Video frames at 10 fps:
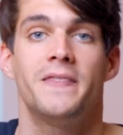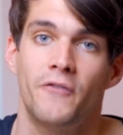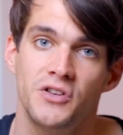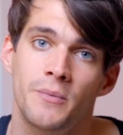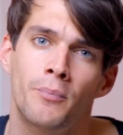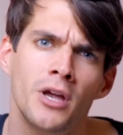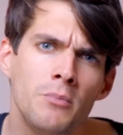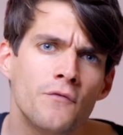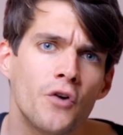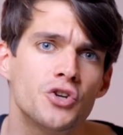There is a
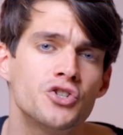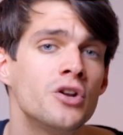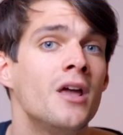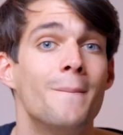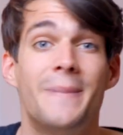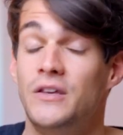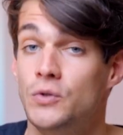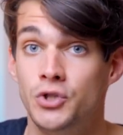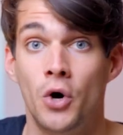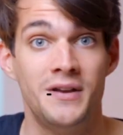premium version, but
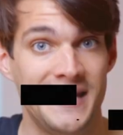you don't